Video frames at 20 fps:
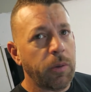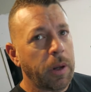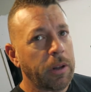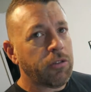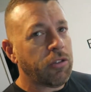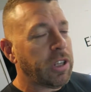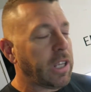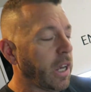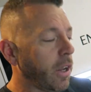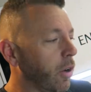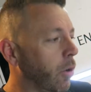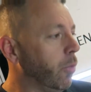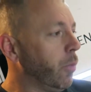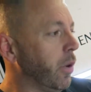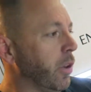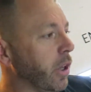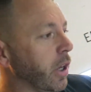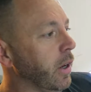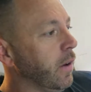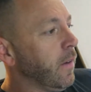to actually get on
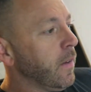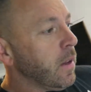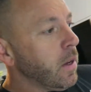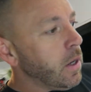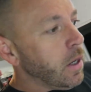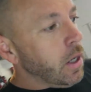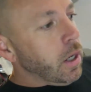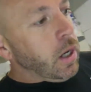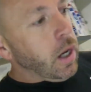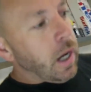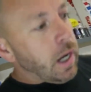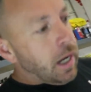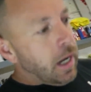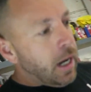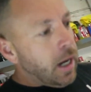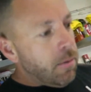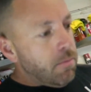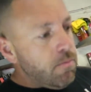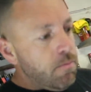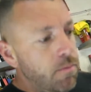with it.
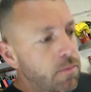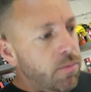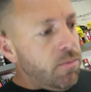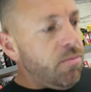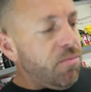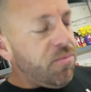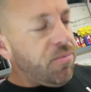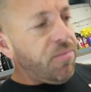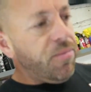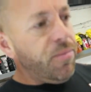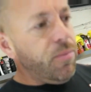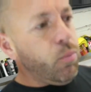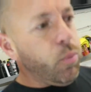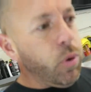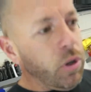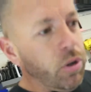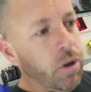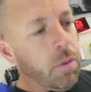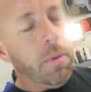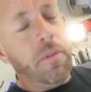
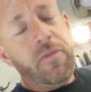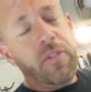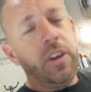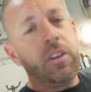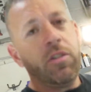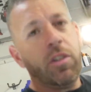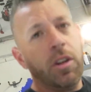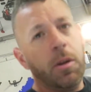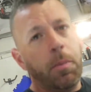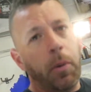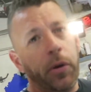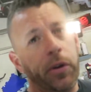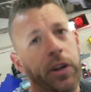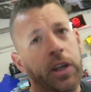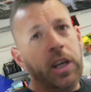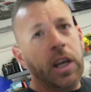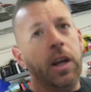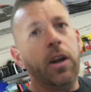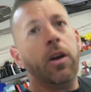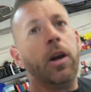We're going to be fixing the body
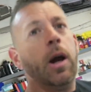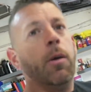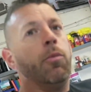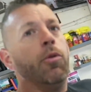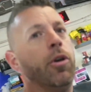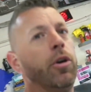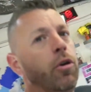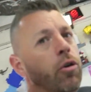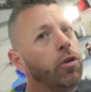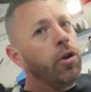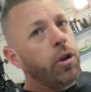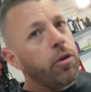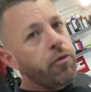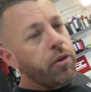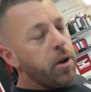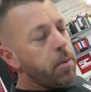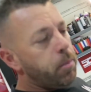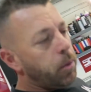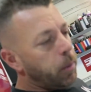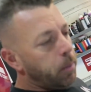kit. I'm going to look at the
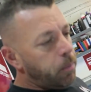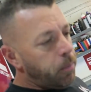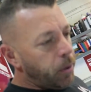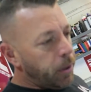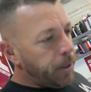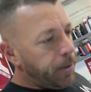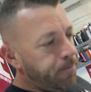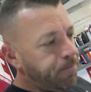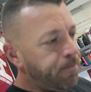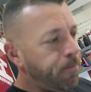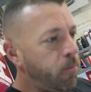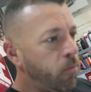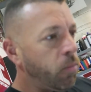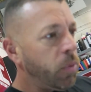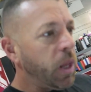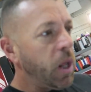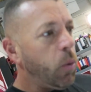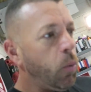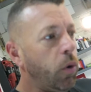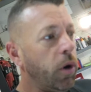rear bumper.
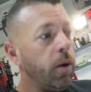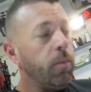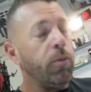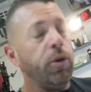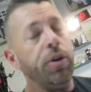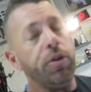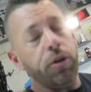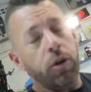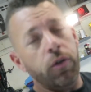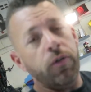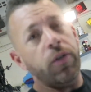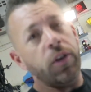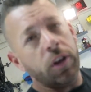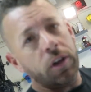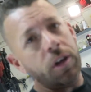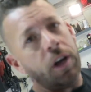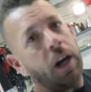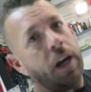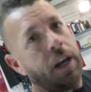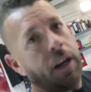What I'm going to do for
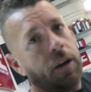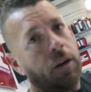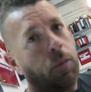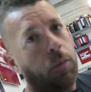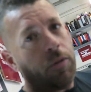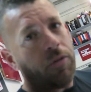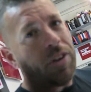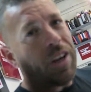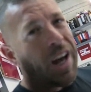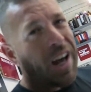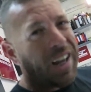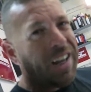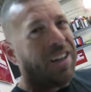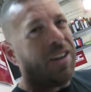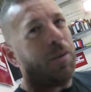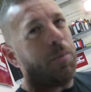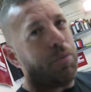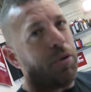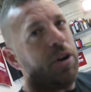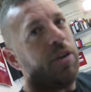the client that we
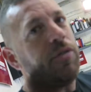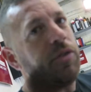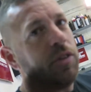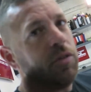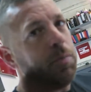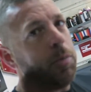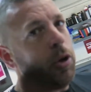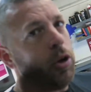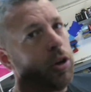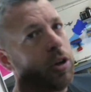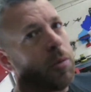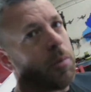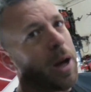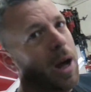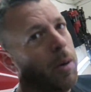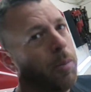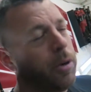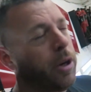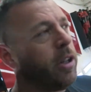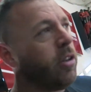kind of briefly spoke
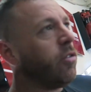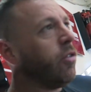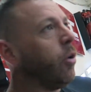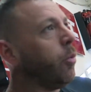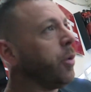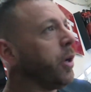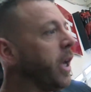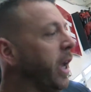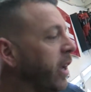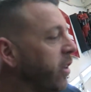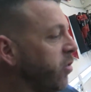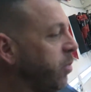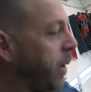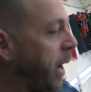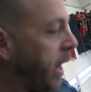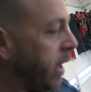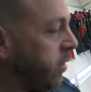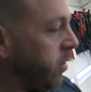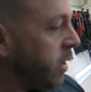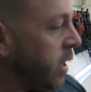about, but it's not what he
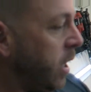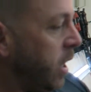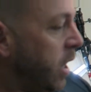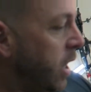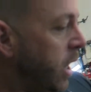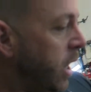expects,